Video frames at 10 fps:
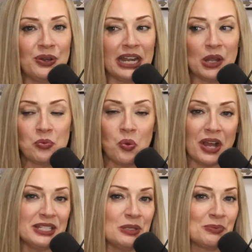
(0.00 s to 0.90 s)
and I
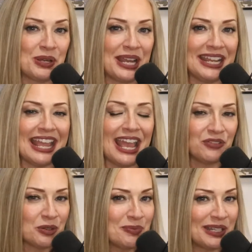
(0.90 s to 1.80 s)
want to bring
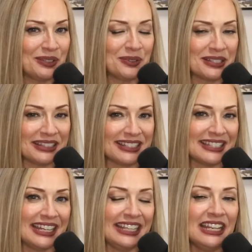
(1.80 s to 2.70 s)
everybody who is
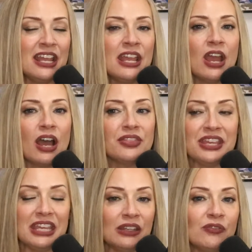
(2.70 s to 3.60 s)
listening the
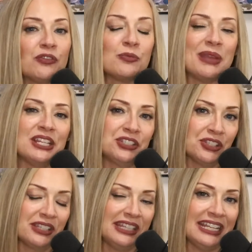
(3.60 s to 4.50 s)
information
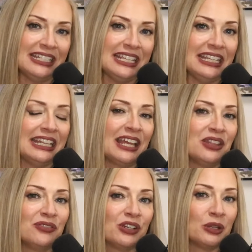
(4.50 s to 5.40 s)
that they need. And
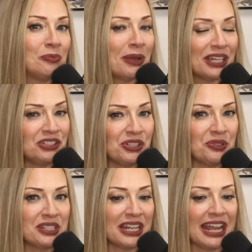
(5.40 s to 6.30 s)
the very best
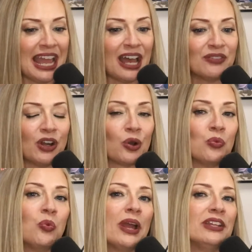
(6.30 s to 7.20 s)
shows that I have are
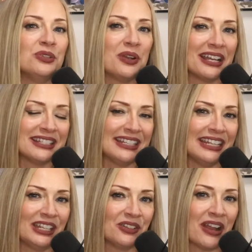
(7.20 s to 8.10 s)
when you guys get
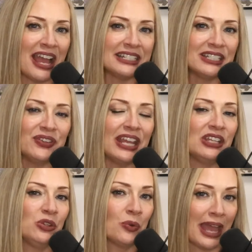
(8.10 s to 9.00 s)
interactive
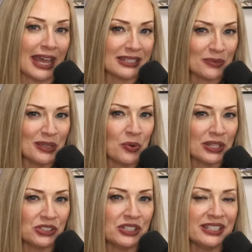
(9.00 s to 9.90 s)
and you ask me
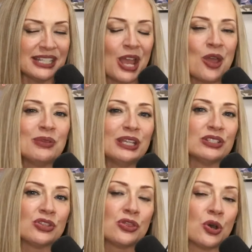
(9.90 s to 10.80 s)
questions,
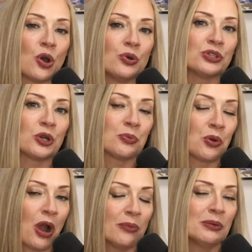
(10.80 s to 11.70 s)
because those are
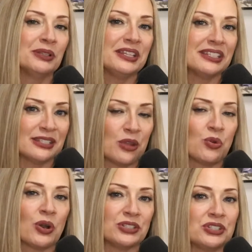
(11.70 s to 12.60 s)
probably the same
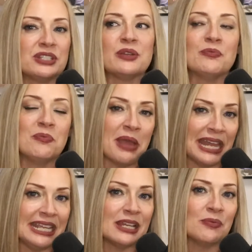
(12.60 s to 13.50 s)
questions that
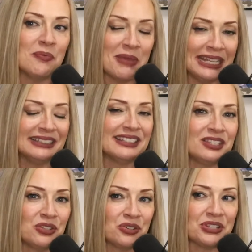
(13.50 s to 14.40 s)
many, many
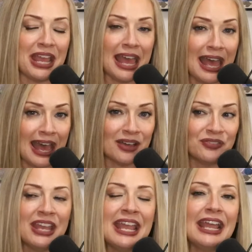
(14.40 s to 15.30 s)
listeners have.
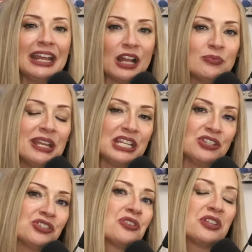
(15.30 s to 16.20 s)
And I'm making
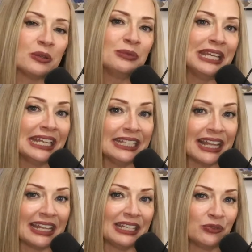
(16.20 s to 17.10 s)
sure that I'm getting
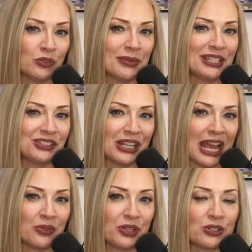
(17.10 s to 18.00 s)
that information
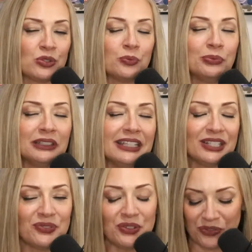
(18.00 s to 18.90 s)
out there. So
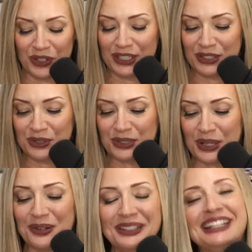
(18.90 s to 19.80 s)
please feel free to do
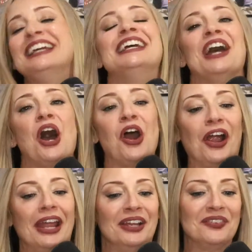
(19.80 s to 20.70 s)
so. All
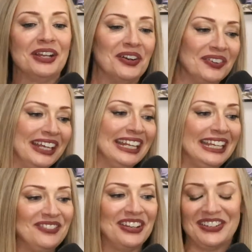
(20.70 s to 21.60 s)
right, here we go. Gonna
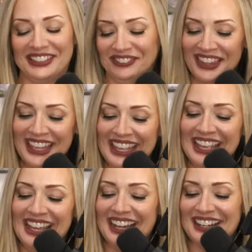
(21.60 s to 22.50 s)
keep going.
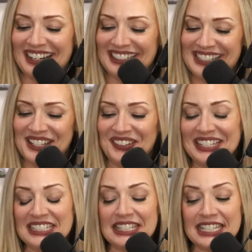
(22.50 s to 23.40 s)
All right, so
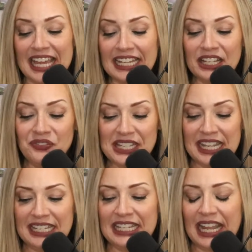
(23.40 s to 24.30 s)
instead of
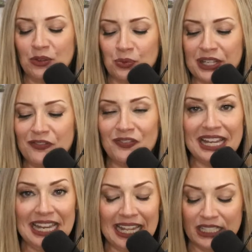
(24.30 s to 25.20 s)
taking a
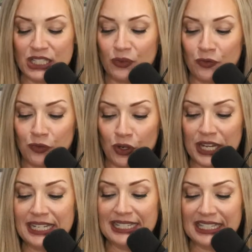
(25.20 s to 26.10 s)
refinance
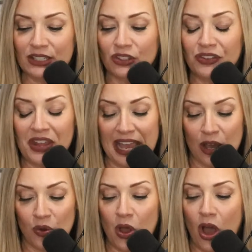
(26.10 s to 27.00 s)
free deal
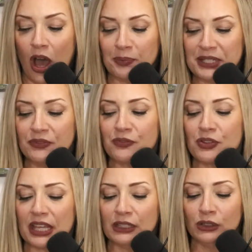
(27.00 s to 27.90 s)
now, opting for
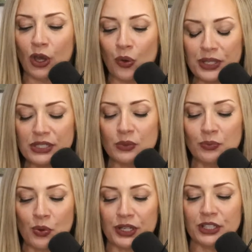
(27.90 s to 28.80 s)
the lowest
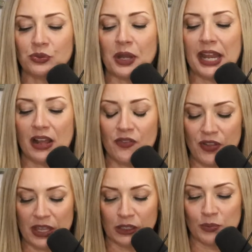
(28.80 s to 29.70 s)
mortgage rate
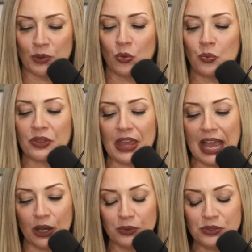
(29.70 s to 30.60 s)
available
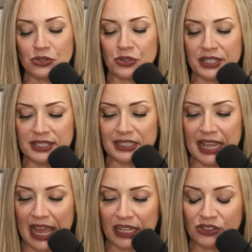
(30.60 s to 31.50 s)
without strings
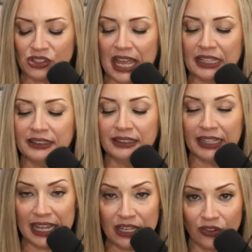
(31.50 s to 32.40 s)
attached, and
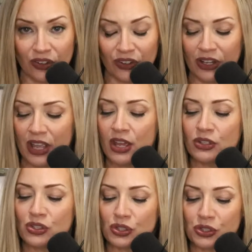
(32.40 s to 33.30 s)
later
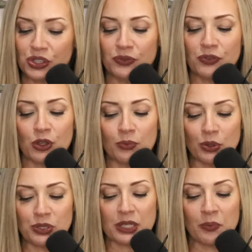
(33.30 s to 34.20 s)
searching for the
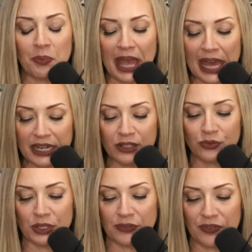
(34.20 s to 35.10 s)
most competitive
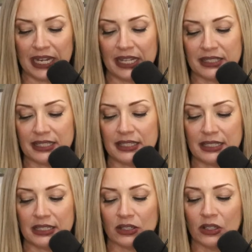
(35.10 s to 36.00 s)
refinancing
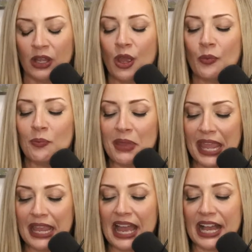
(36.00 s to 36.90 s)
deal,
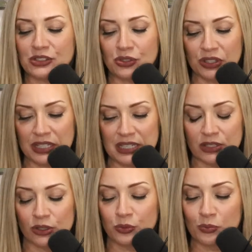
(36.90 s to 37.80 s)
may actually
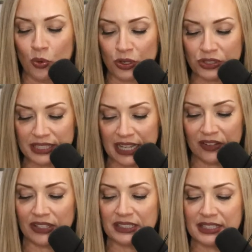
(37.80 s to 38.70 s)
yield more
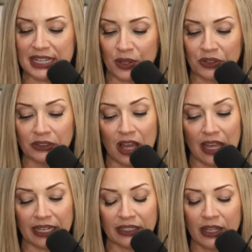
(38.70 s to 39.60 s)
savings down the
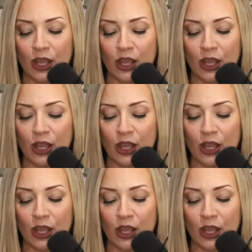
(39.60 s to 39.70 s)
line.